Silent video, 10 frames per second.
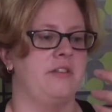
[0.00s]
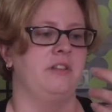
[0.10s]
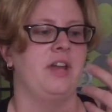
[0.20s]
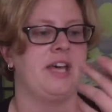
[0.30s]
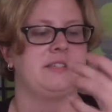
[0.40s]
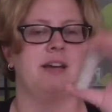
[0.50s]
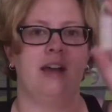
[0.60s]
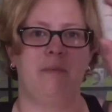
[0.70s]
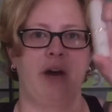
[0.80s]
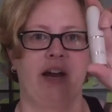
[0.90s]
The last
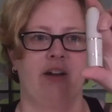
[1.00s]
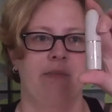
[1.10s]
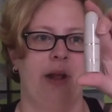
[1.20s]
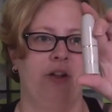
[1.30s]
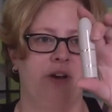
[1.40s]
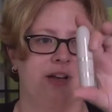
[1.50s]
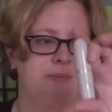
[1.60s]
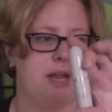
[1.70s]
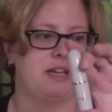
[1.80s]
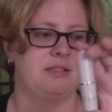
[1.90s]
time I got a Mellow
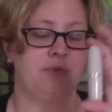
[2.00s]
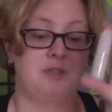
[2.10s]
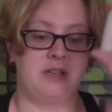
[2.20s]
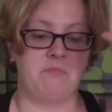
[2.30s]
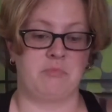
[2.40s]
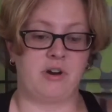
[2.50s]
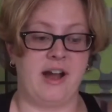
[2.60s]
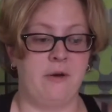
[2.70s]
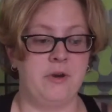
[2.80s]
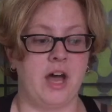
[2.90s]
Cosmetics, it was in
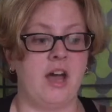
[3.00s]
brown.